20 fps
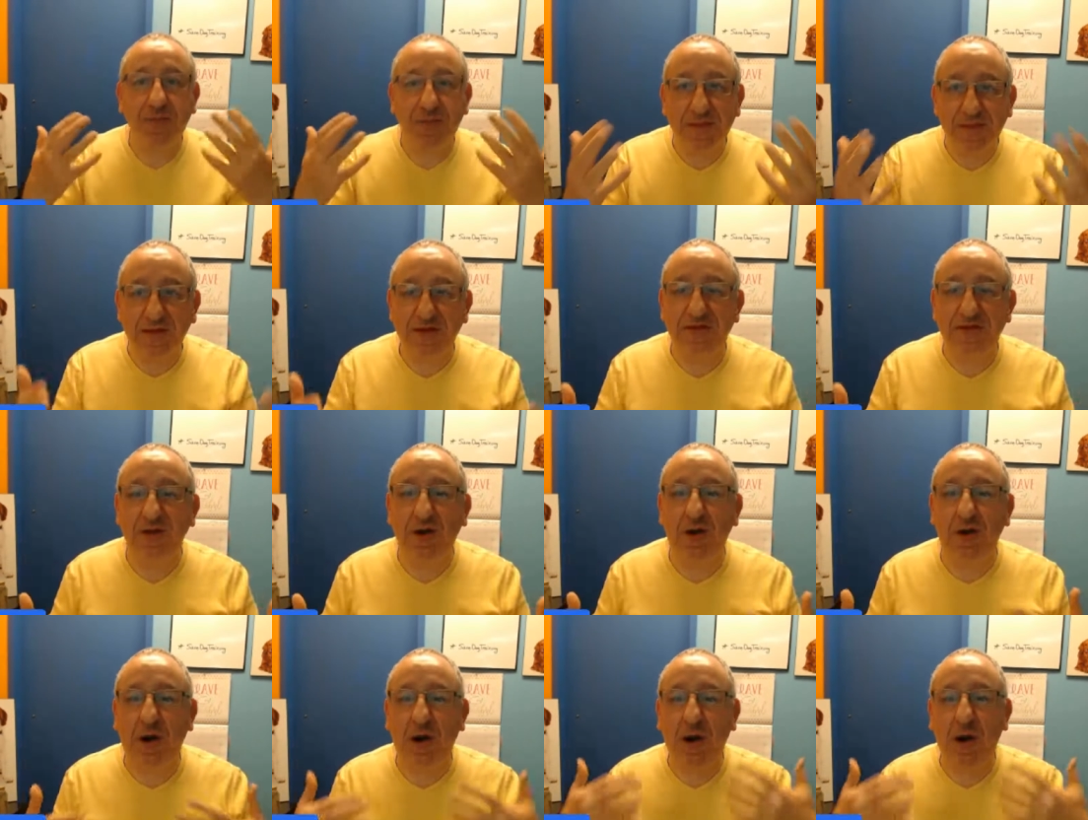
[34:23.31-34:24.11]
These
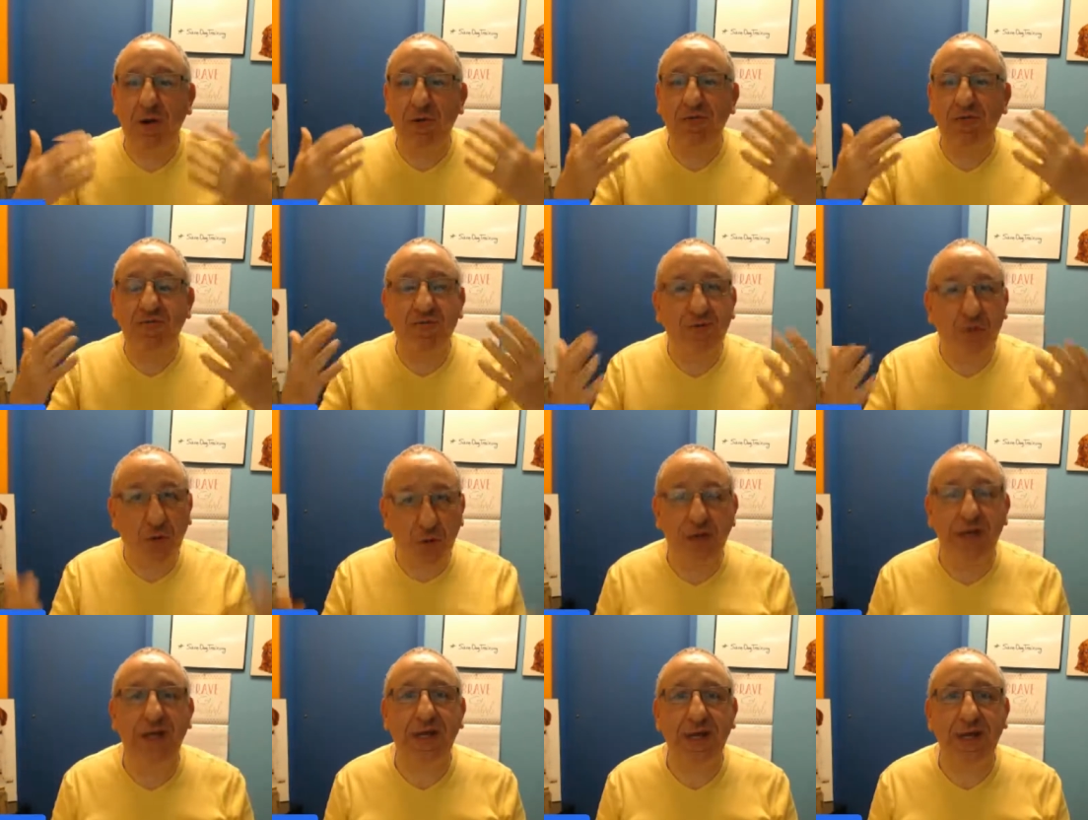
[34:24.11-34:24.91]
are all
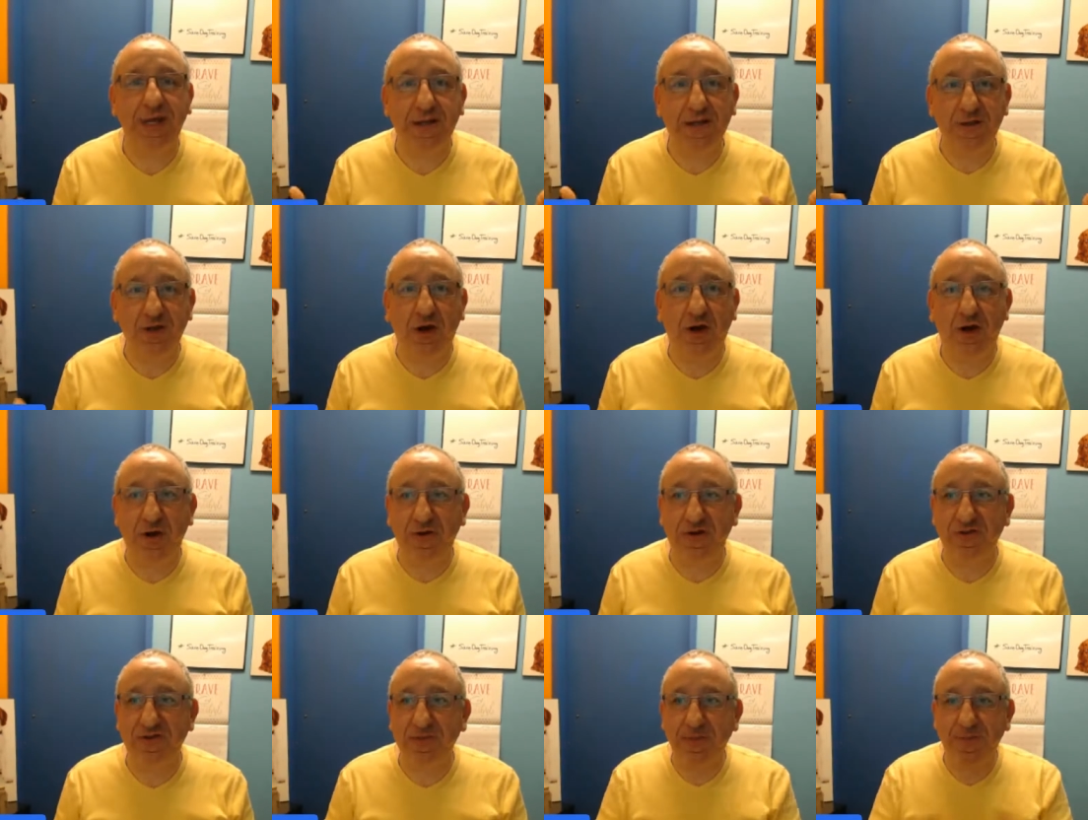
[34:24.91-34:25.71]
working
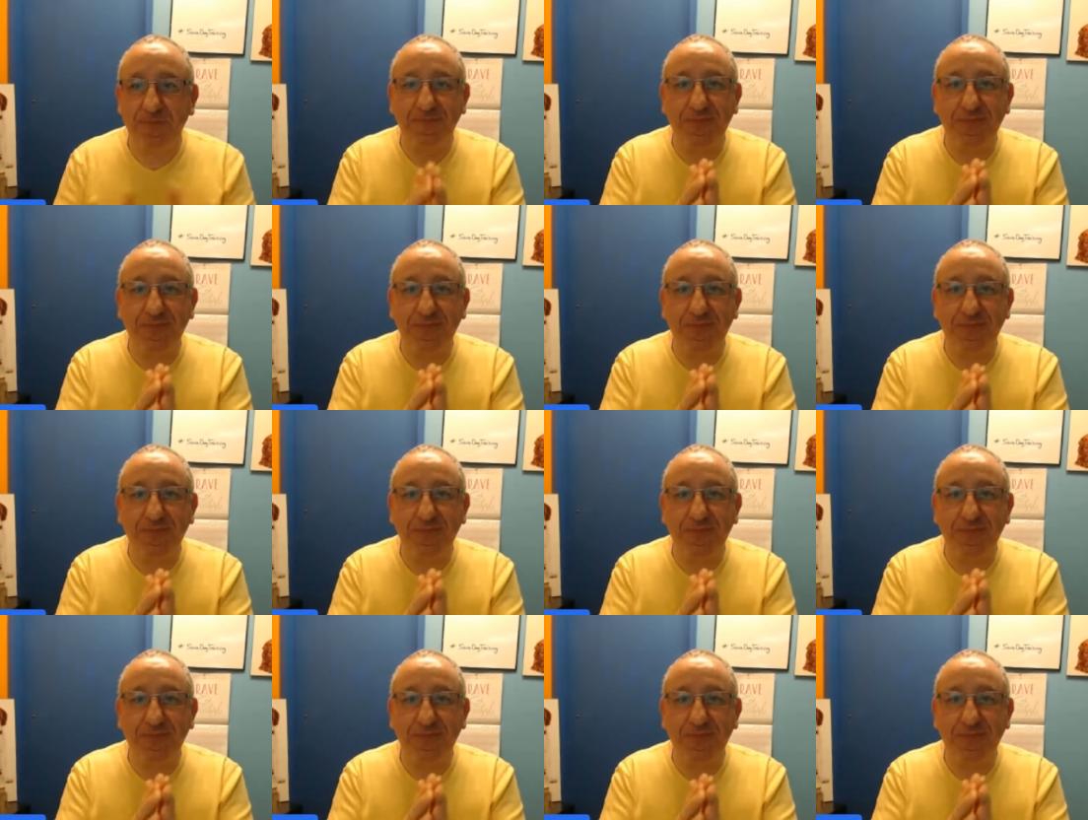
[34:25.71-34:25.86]
dogs.